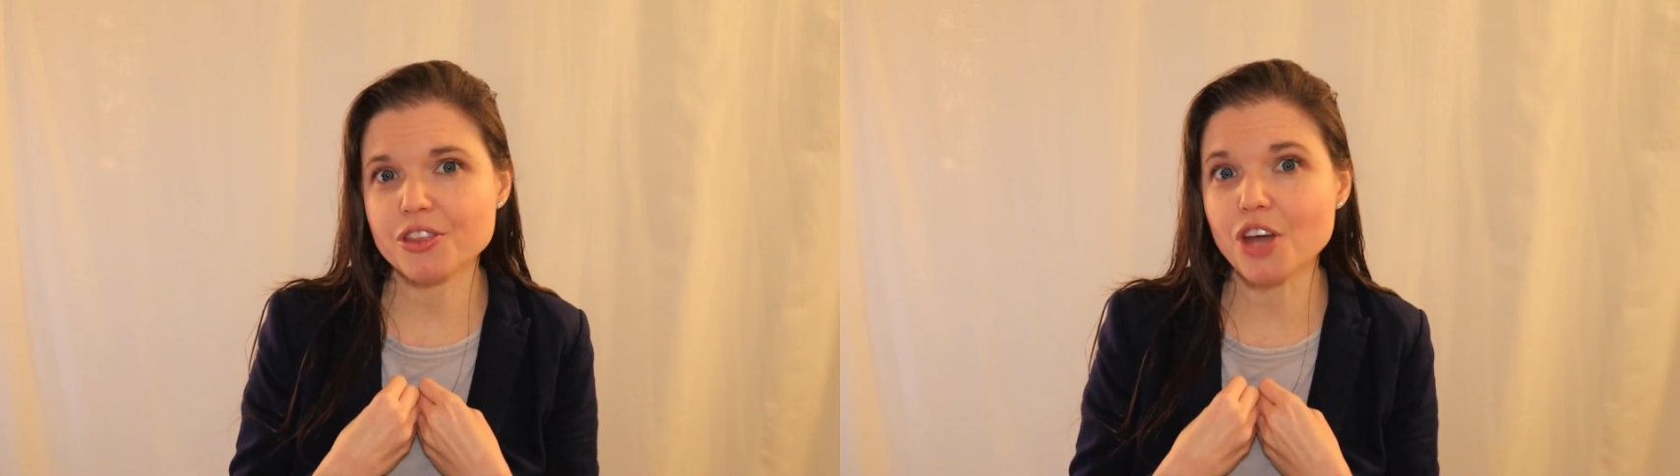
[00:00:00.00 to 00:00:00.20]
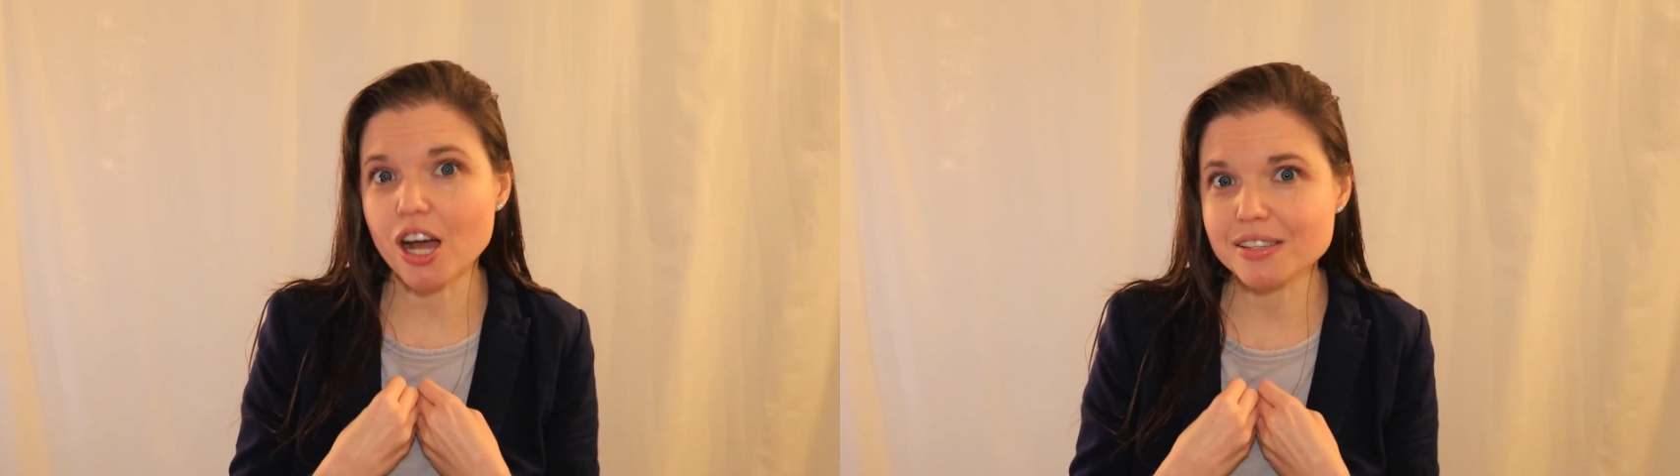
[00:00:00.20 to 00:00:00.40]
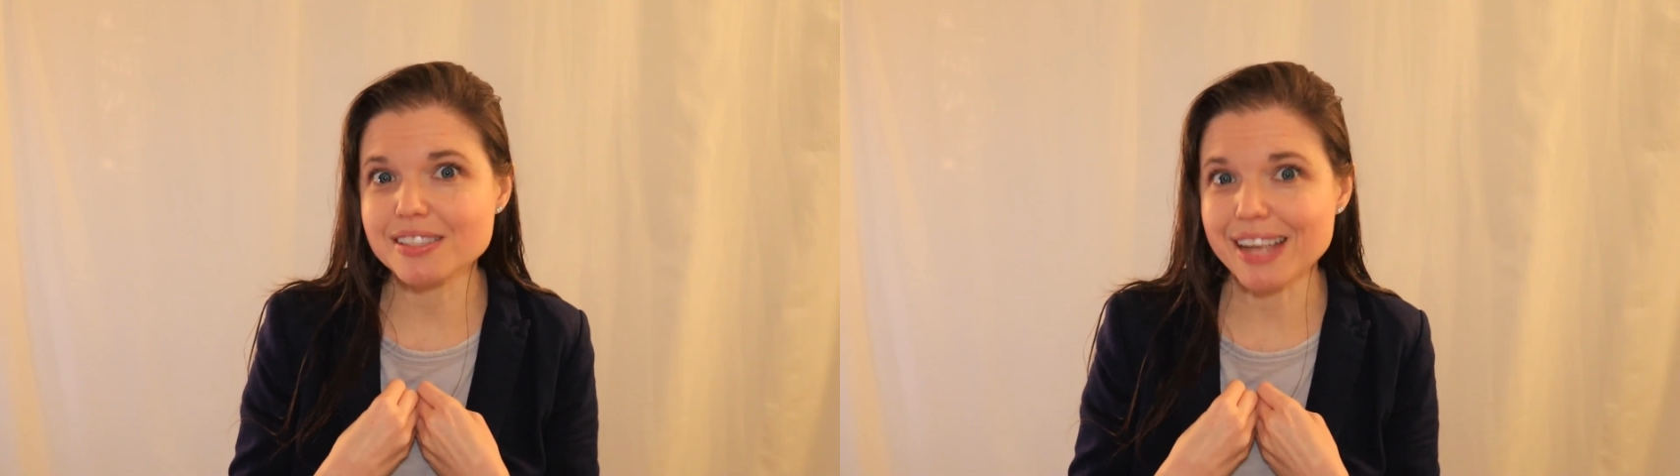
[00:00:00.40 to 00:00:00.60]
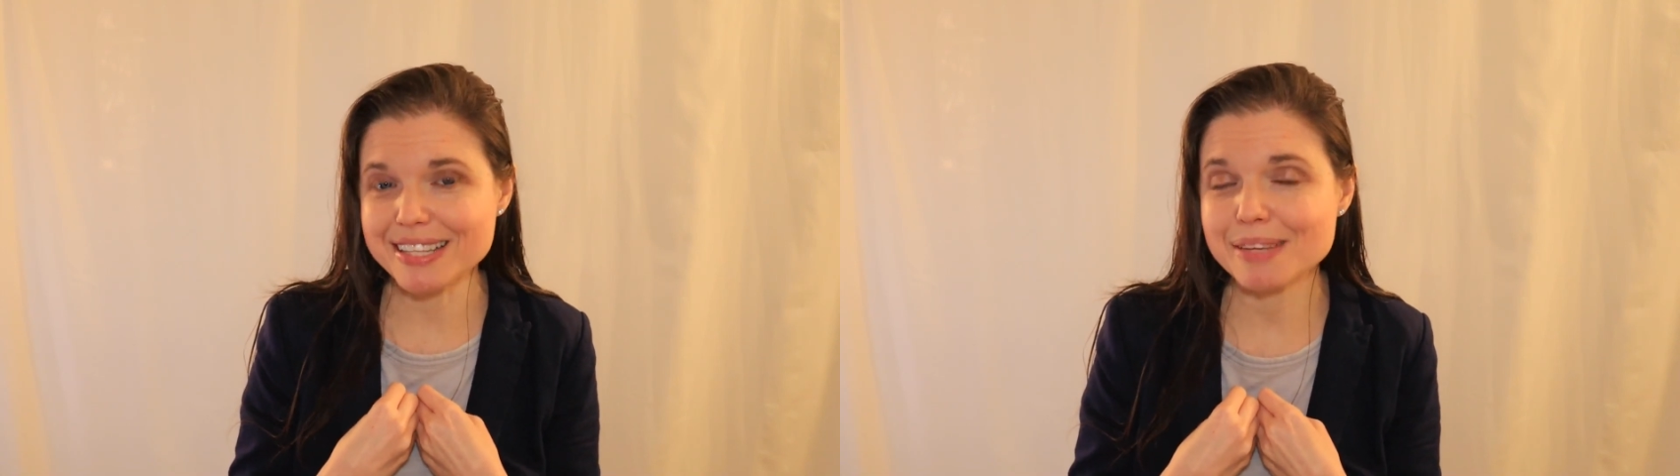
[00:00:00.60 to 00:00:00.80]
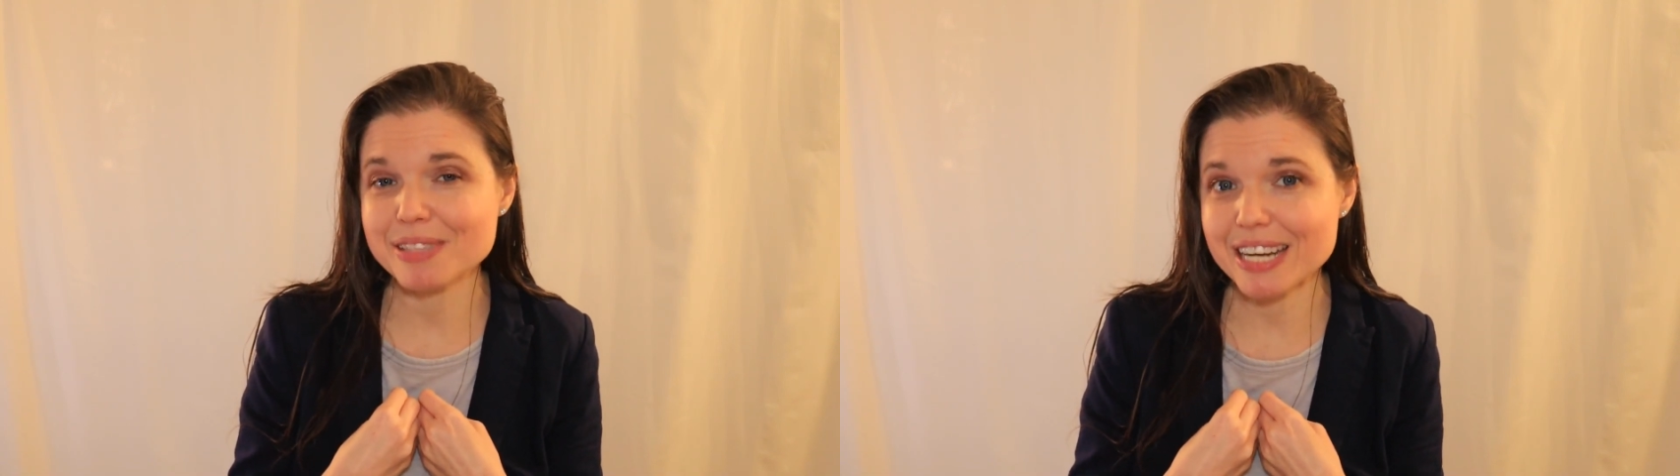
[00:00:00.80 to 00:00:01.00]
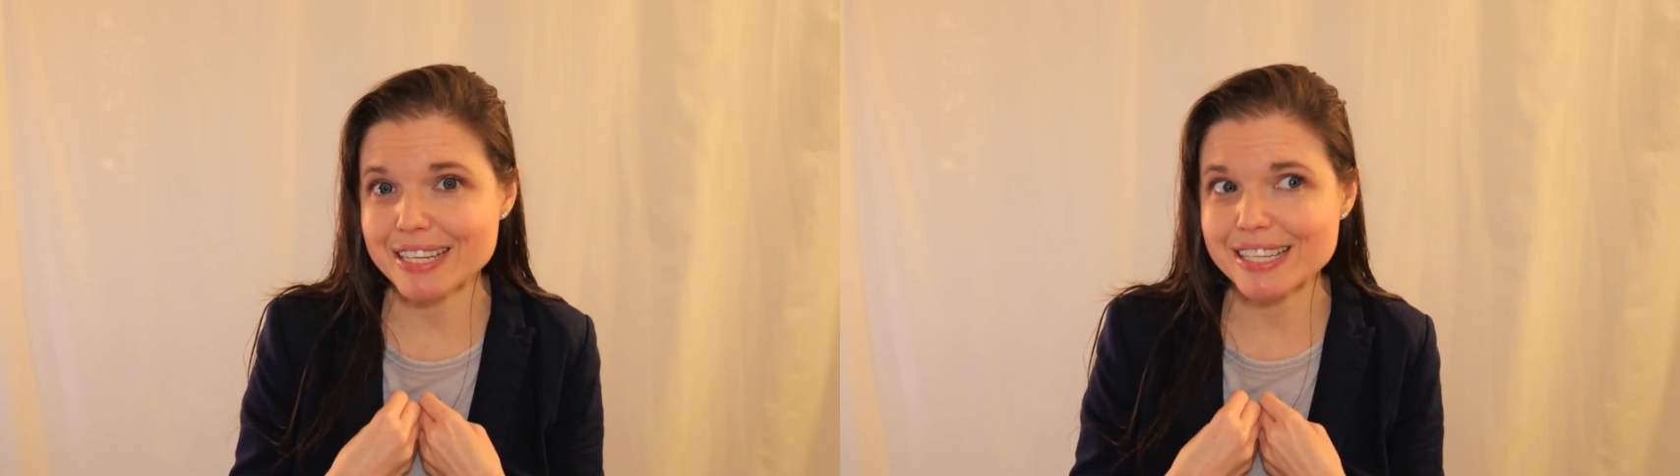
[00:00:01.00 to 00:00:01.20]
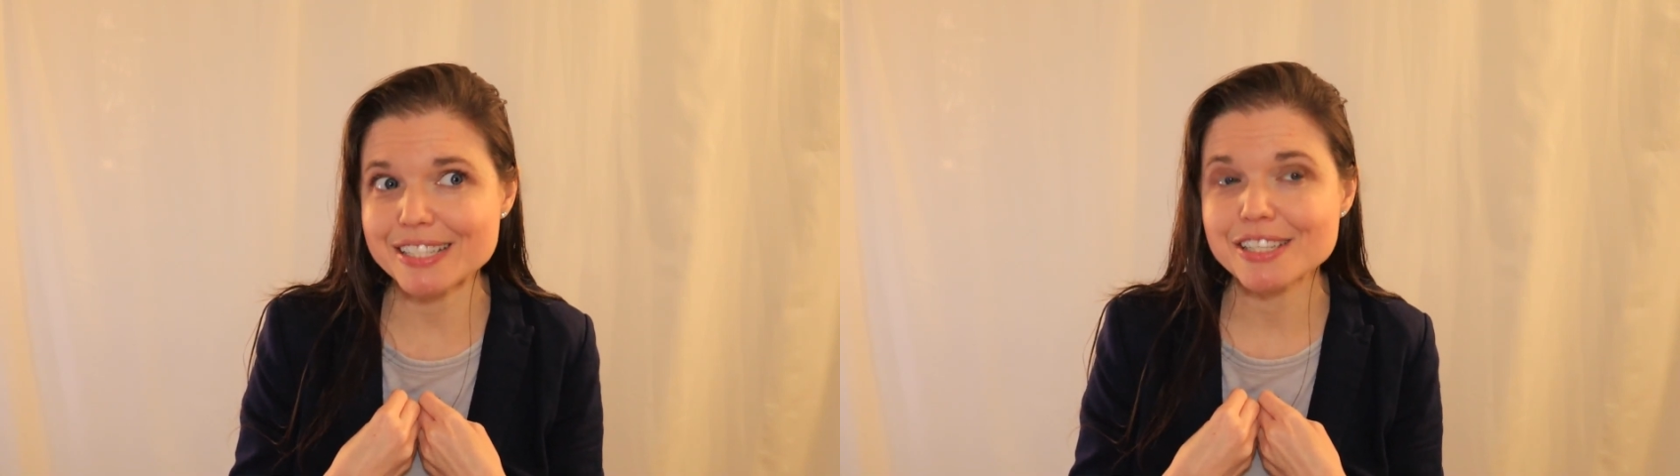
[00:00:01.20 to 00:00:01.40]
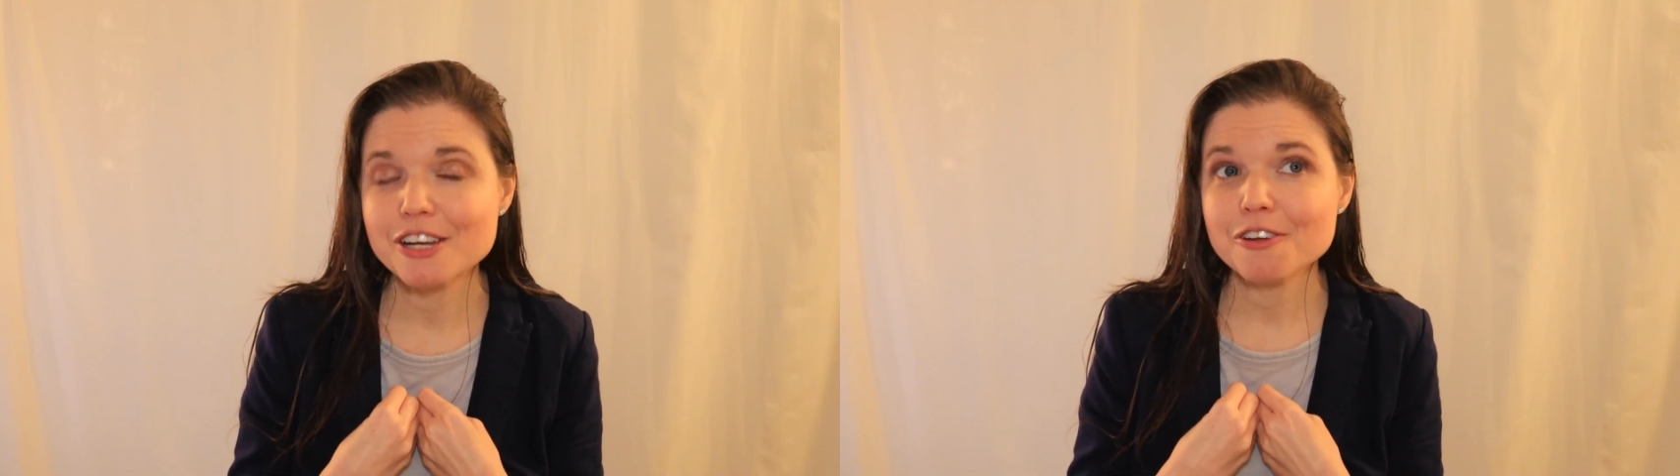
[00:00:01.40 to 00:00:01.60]
thoughts, concepts, and
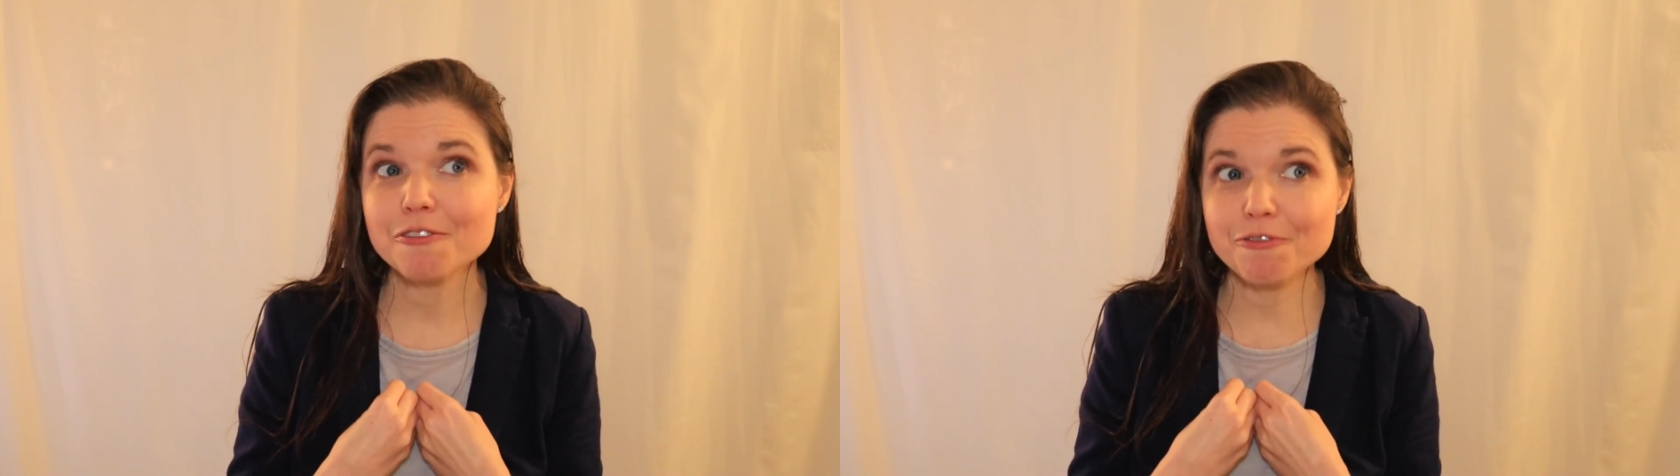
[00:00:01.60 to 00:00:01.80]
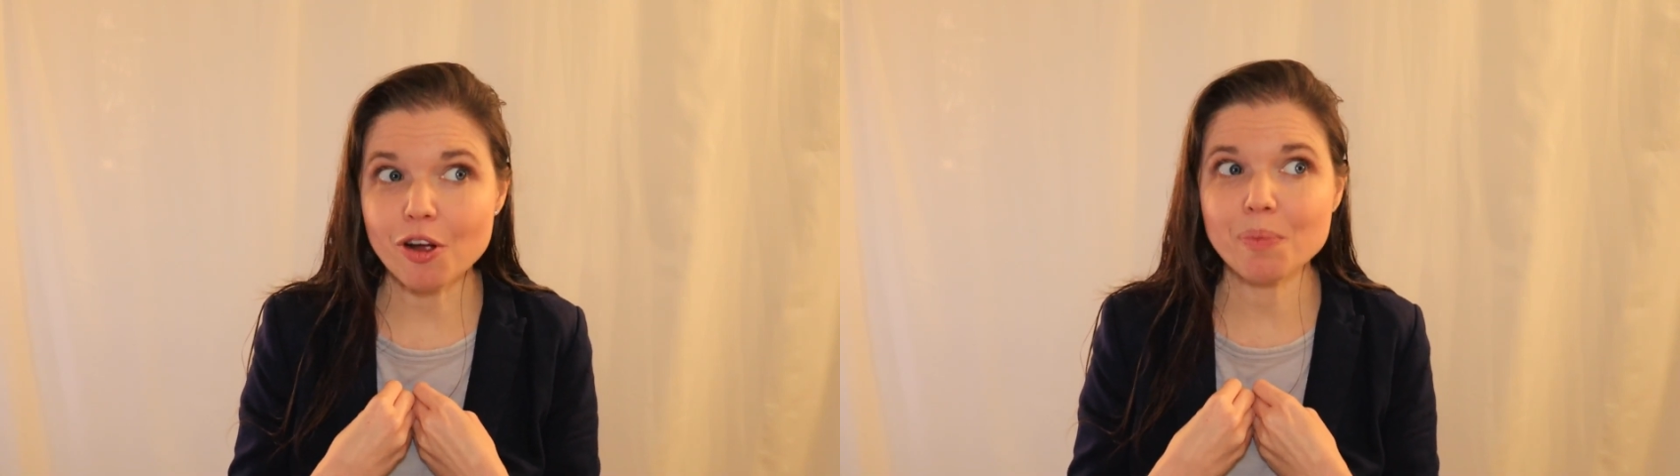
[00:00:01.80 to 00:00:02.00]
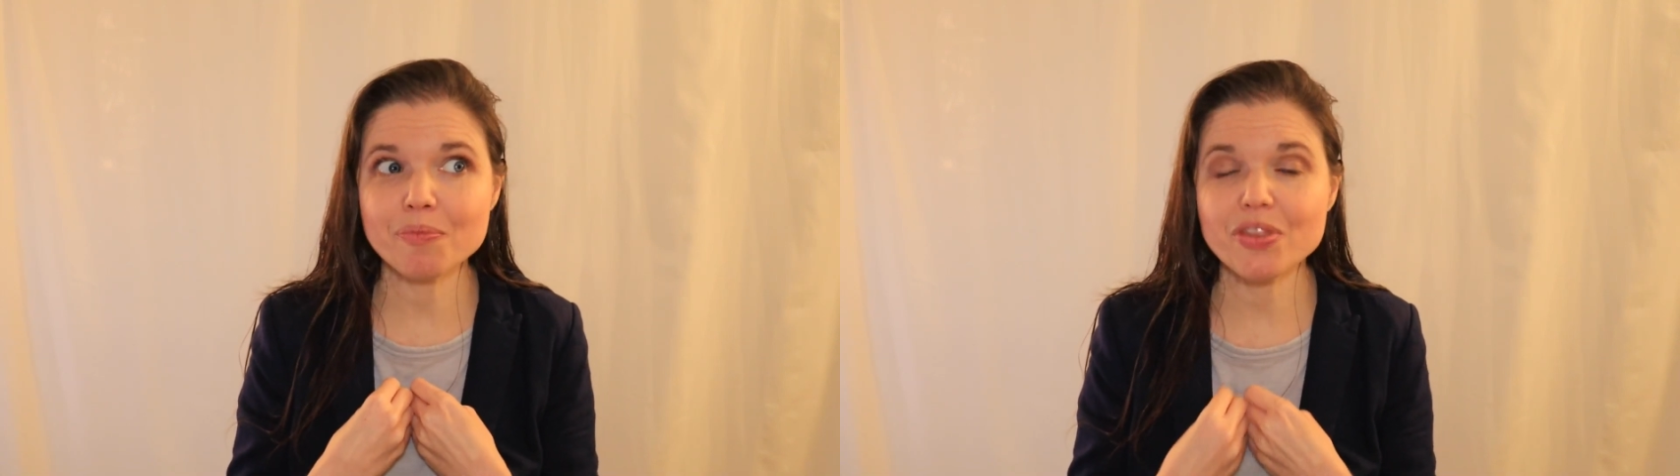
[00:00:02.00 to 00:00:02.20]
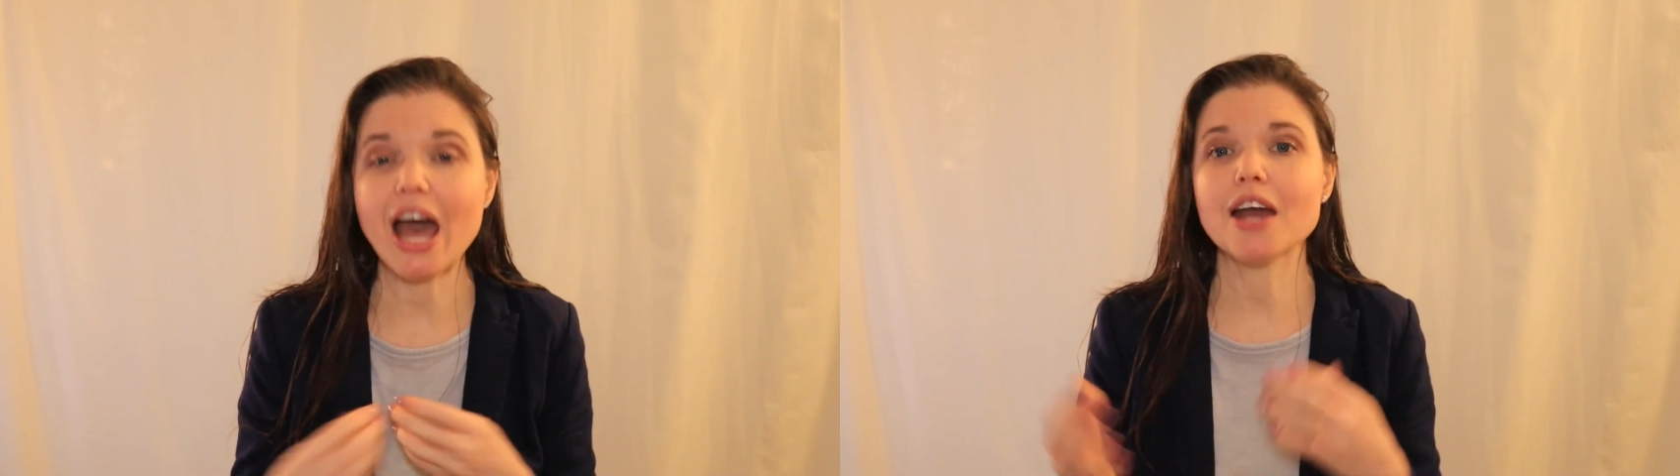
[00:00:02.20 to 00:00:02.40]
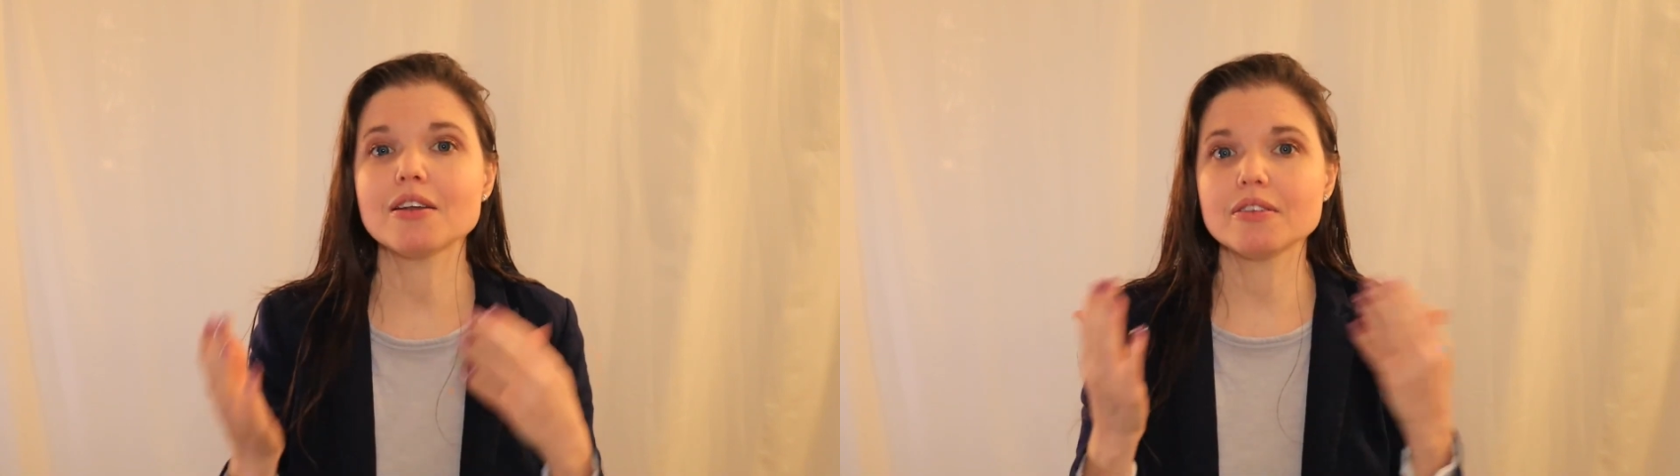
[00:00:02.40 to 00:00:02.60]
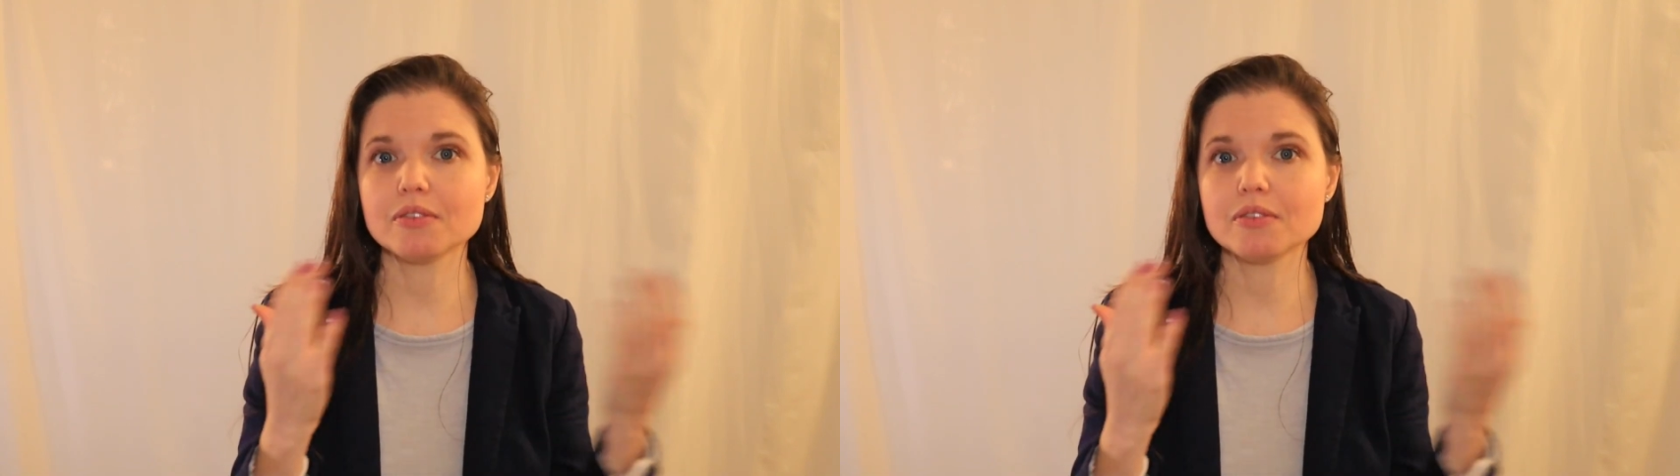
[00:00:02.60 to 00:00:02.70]
ideas from that